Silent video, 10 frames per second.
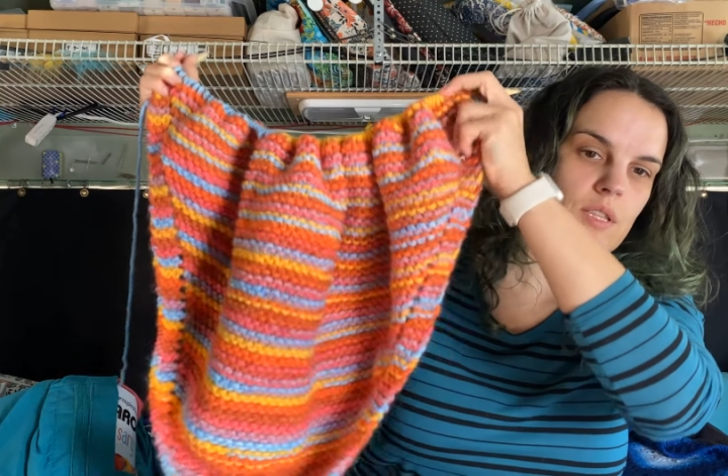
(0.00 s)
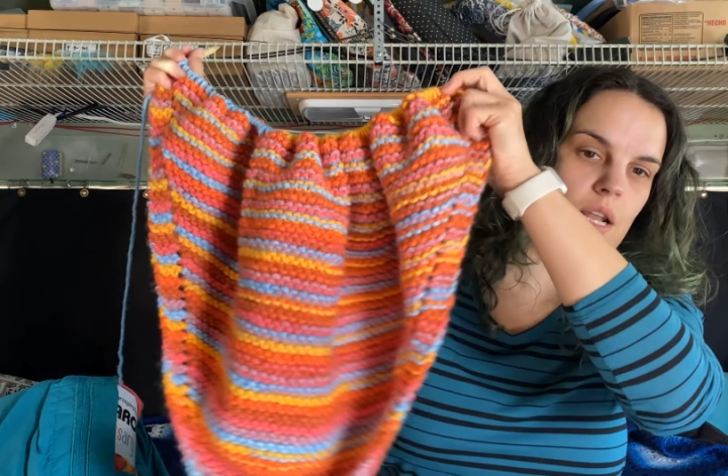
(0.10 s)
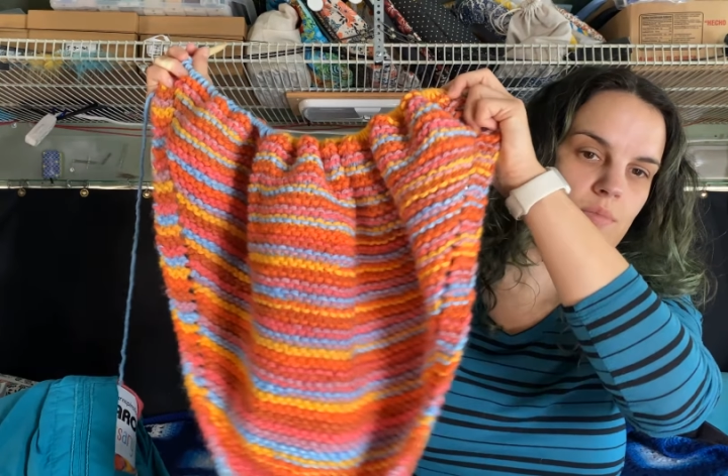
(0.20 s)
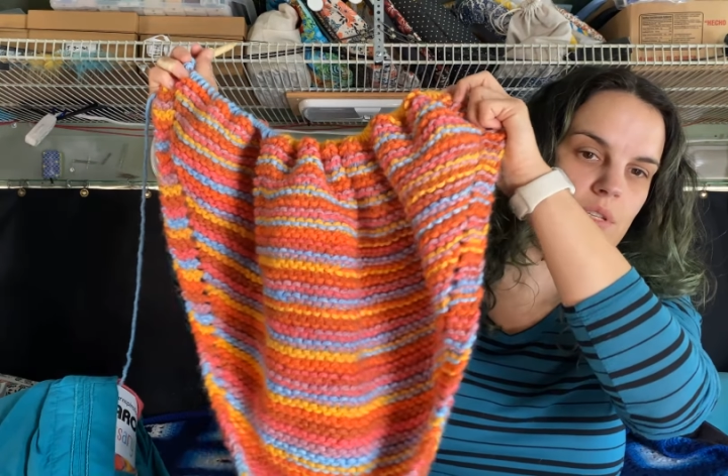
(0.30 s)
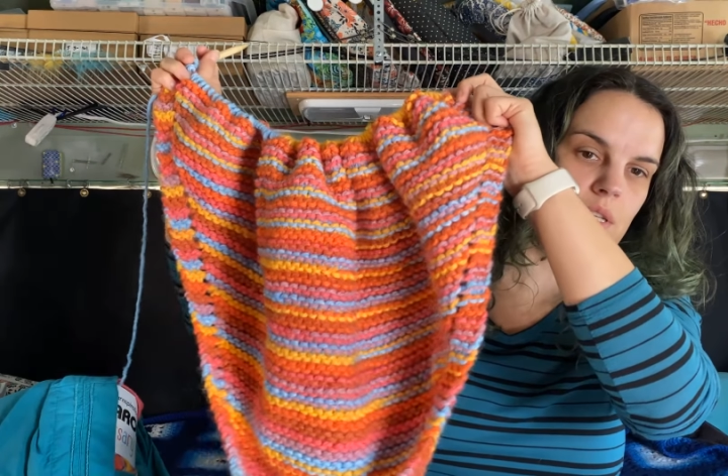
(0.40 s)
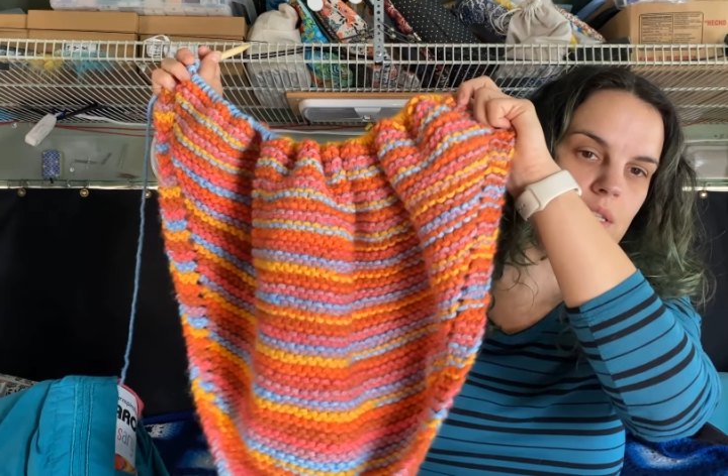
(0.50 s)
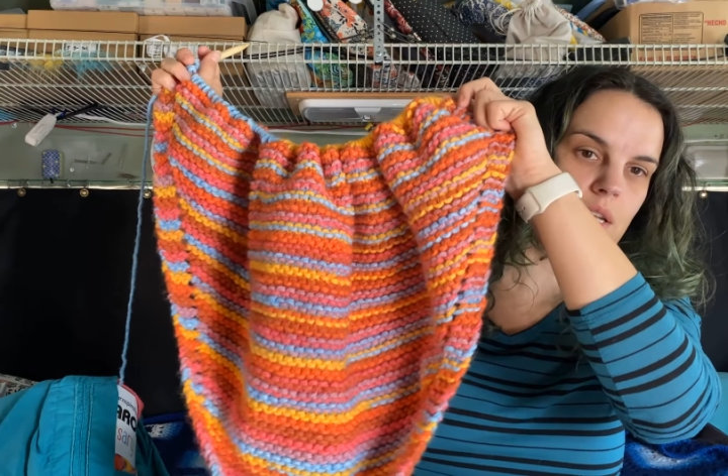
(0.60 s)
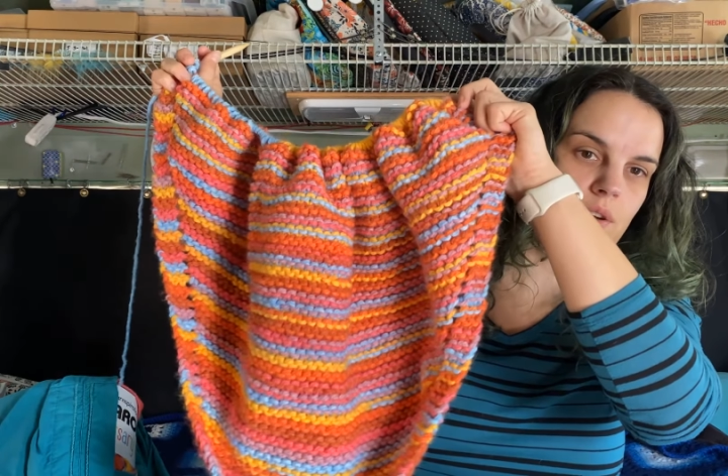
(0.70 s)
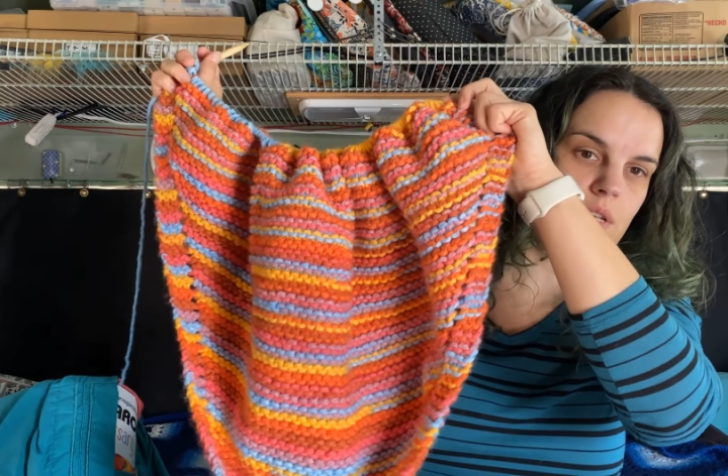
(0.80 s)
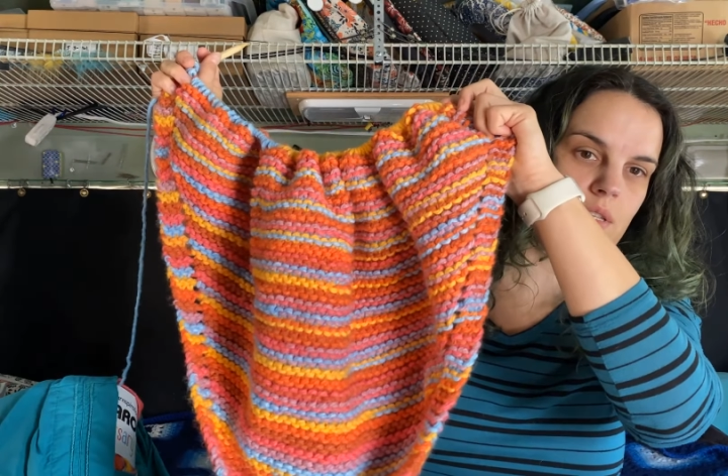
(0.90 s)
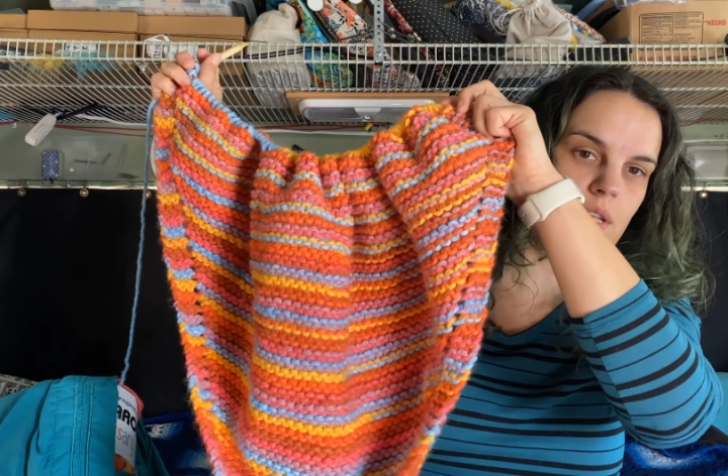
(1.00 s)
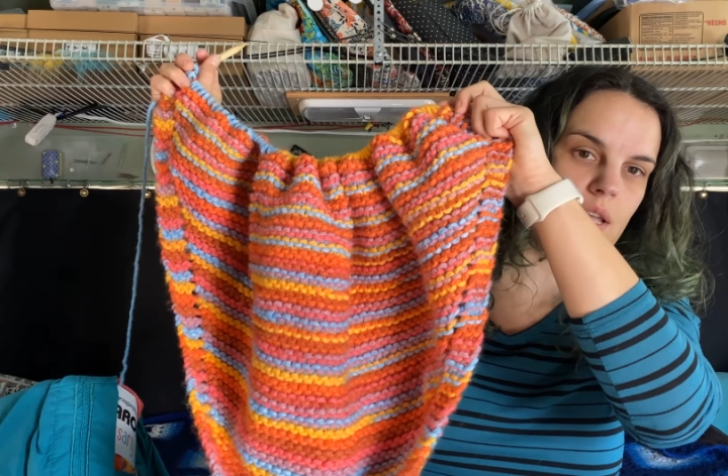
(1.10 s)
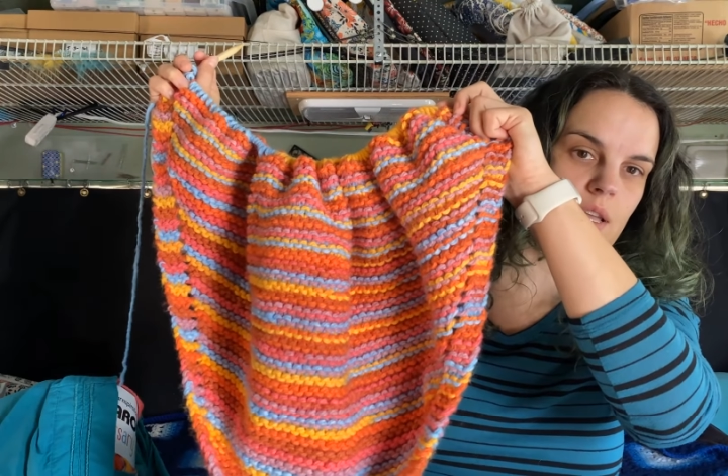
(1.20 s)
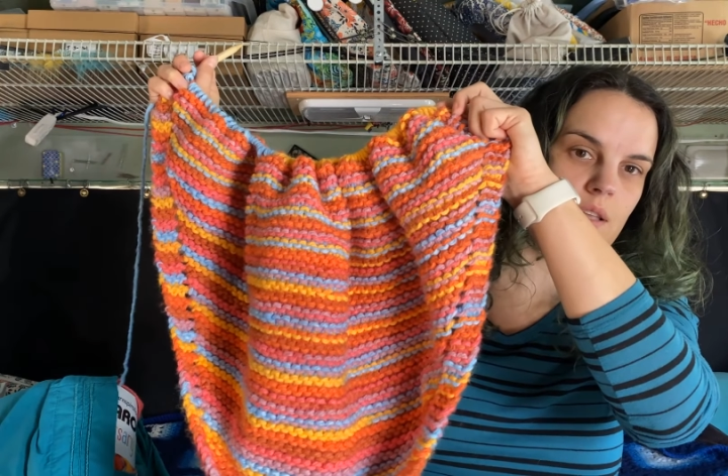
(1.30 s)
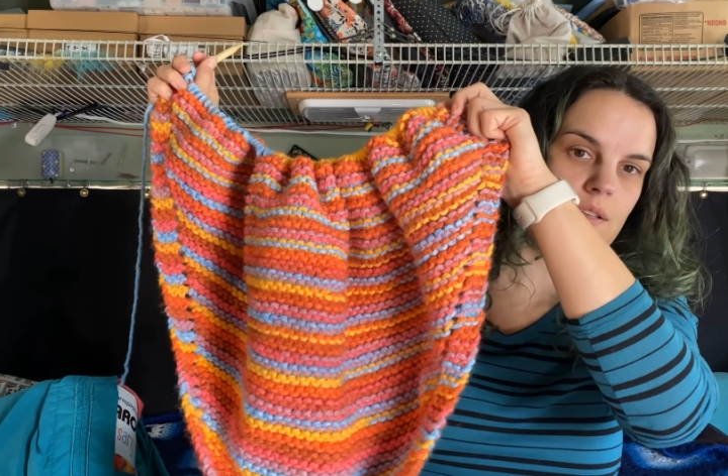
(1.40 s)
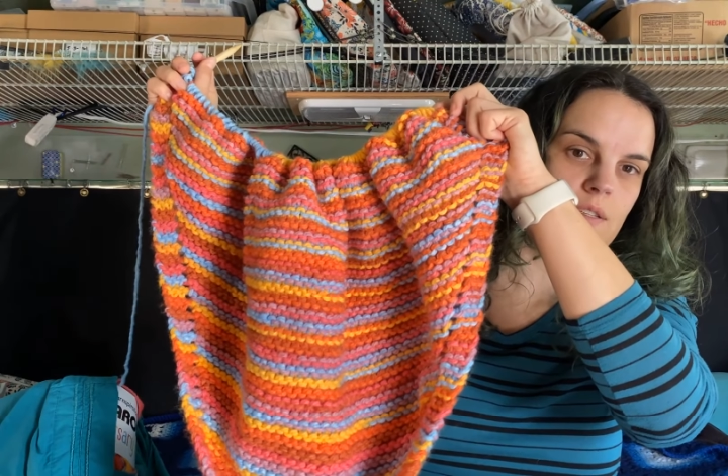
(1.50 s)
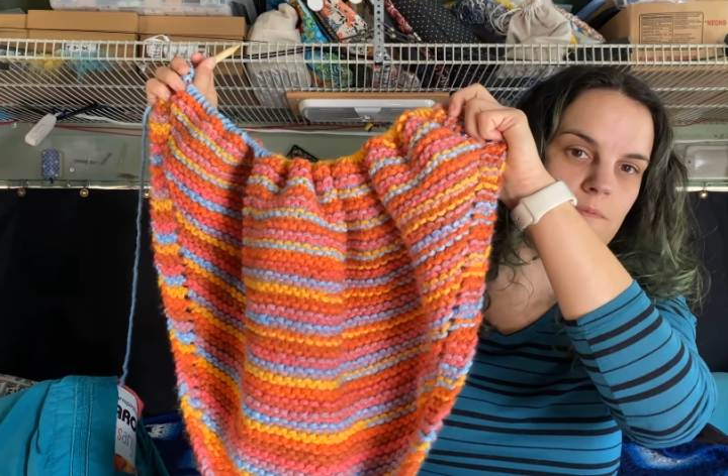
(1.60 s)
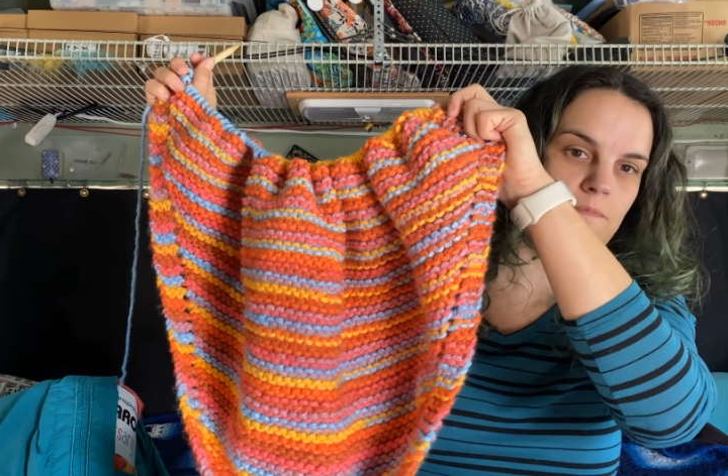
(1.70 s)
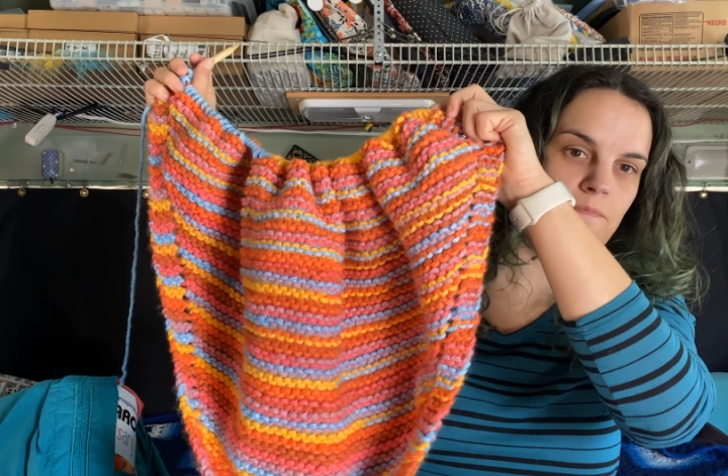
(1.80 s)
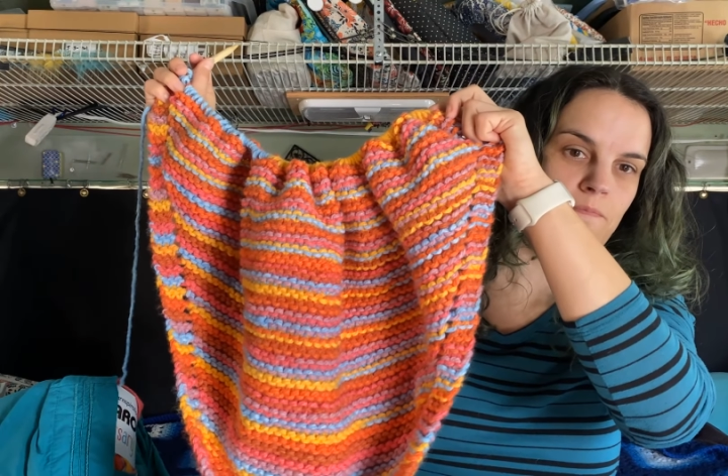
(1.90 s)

and I'm just going to decrease. And